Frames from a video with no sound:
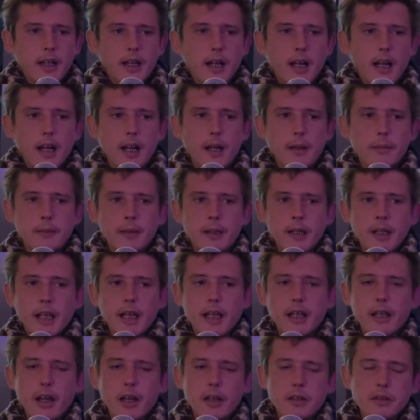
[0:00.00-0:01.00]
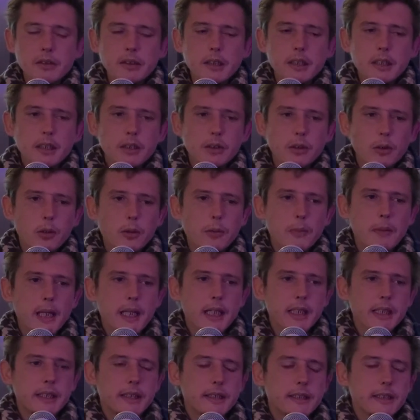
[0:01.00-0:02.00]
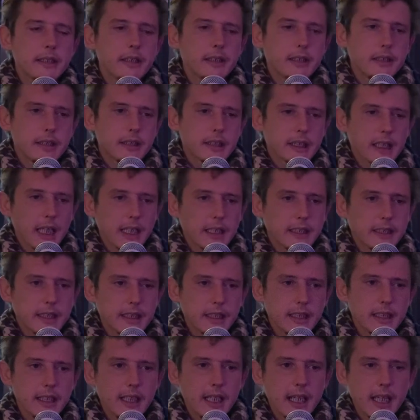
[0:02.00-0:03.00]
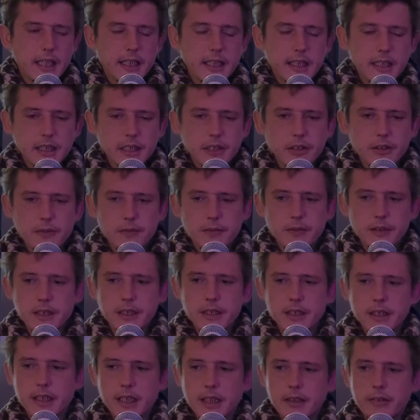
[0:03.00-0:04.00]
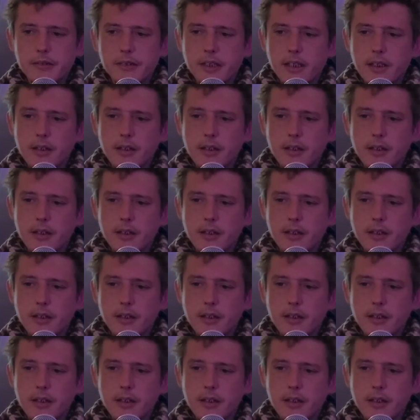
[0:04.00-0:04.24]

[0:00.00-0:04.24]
um, and only lawmakers are discussing the ethics of this stuff.